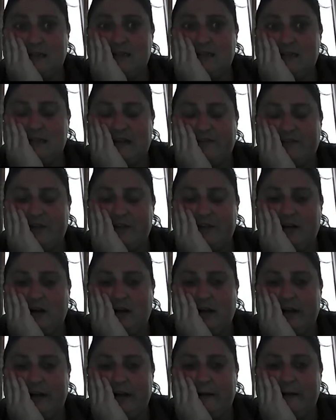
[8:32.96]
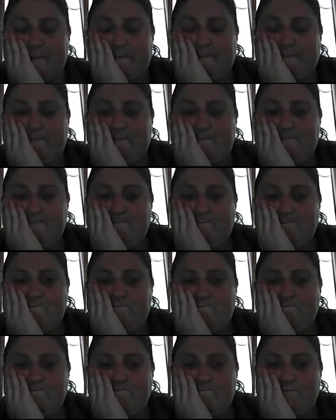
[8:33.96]
As long as the wording's right.
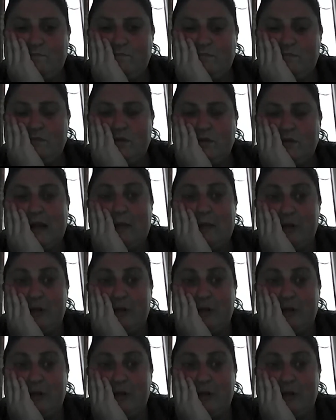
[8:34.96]
Because if the